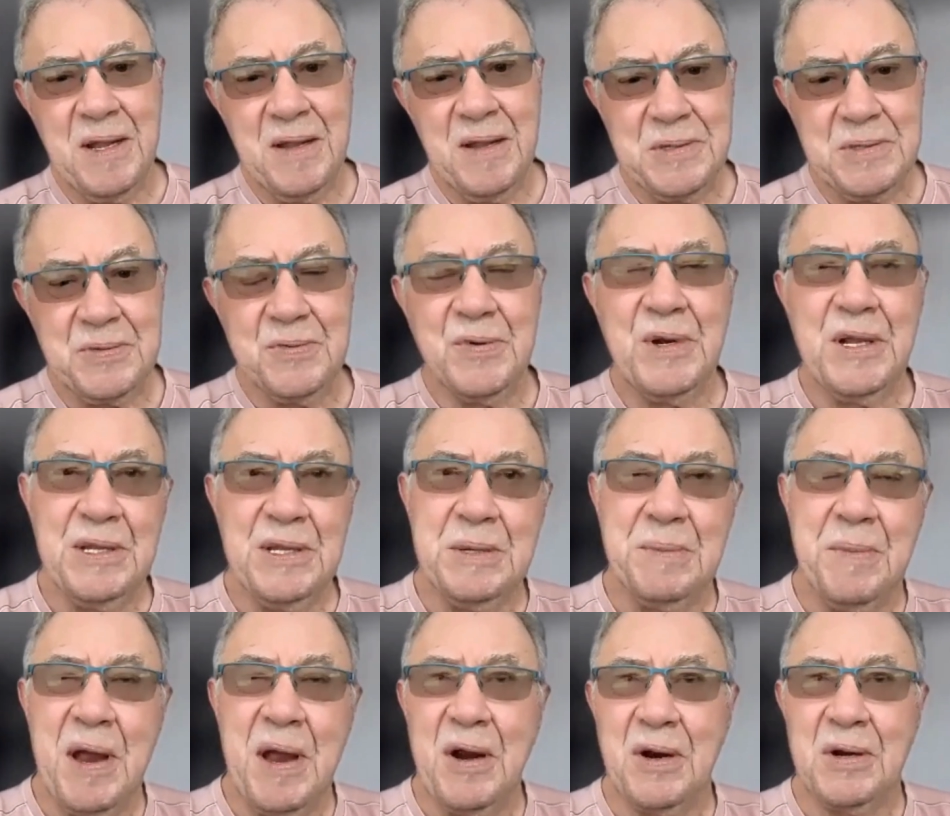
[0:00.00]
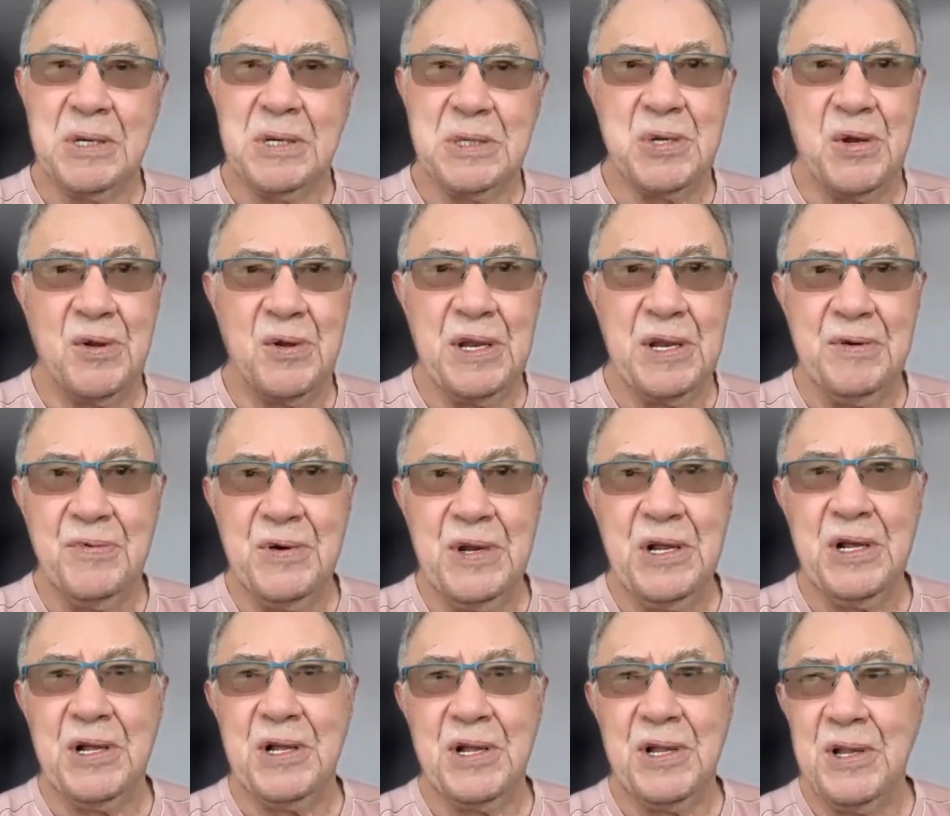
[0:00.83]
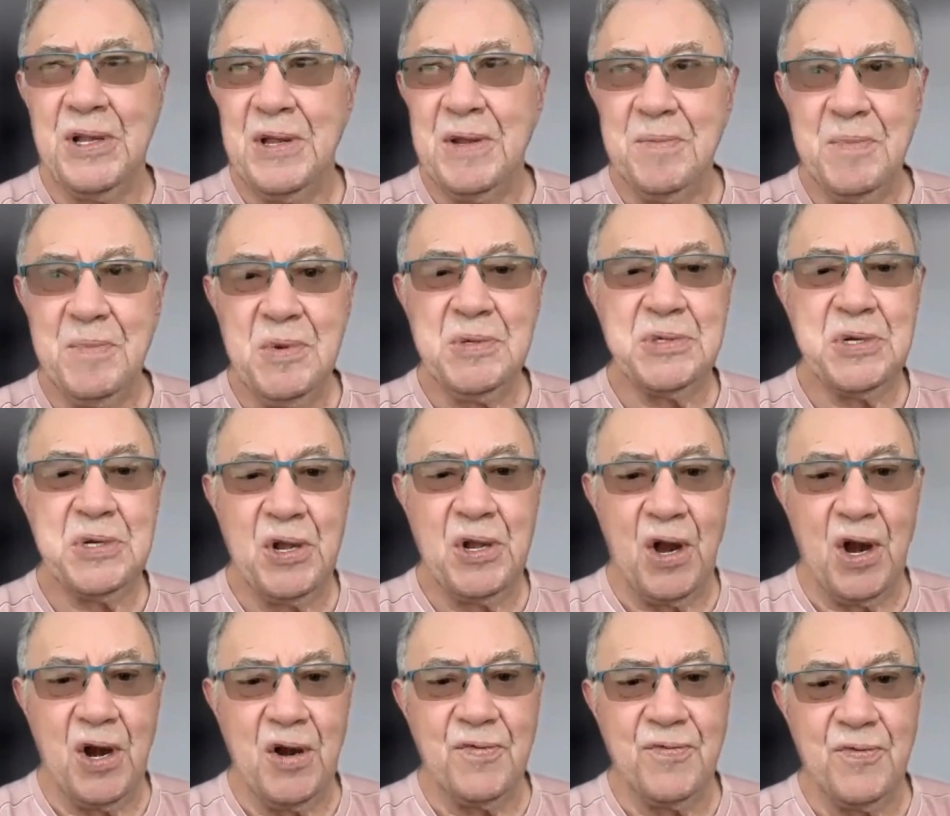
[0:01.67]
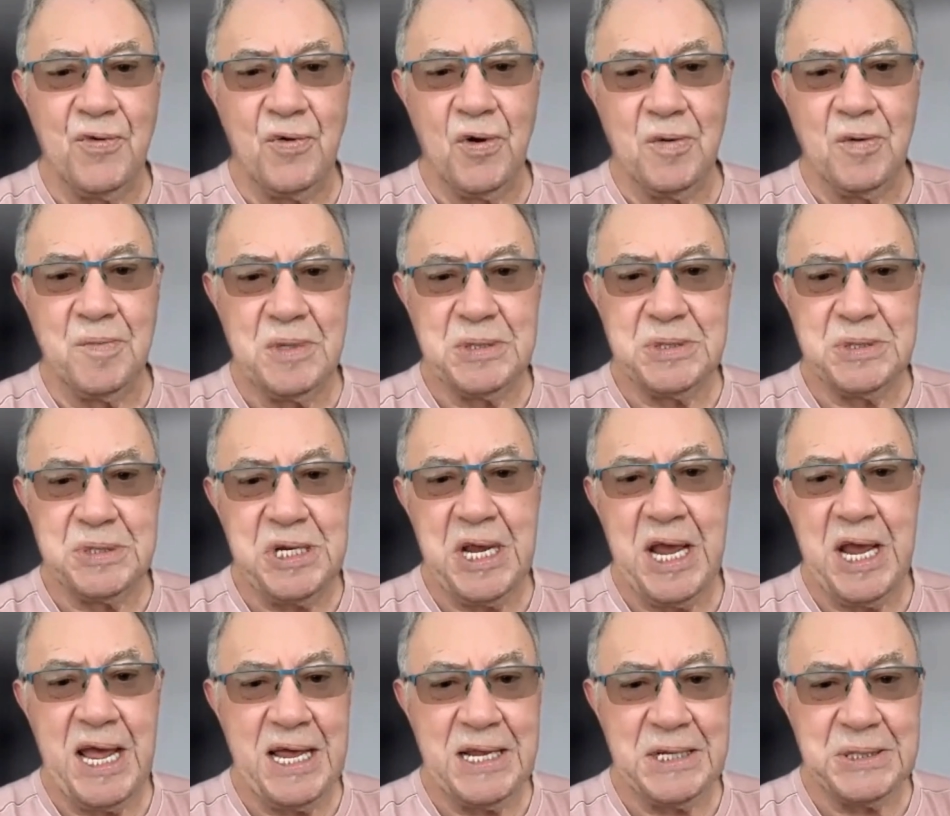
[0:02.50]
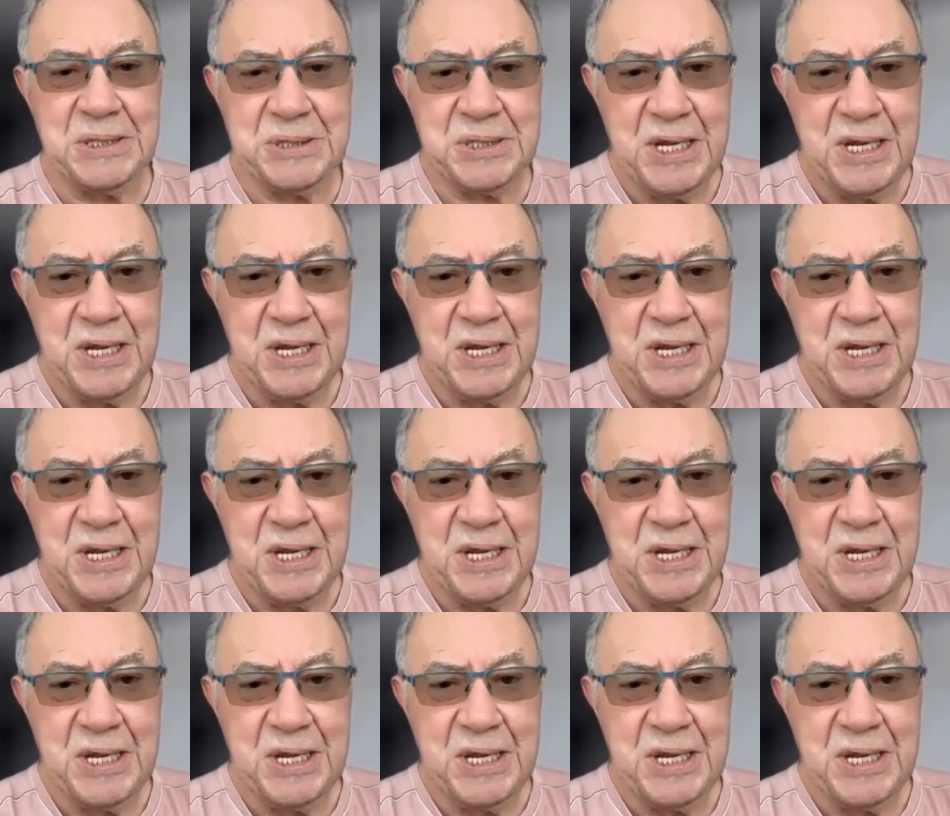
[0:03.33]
It's really America's only real musical art form is jazz.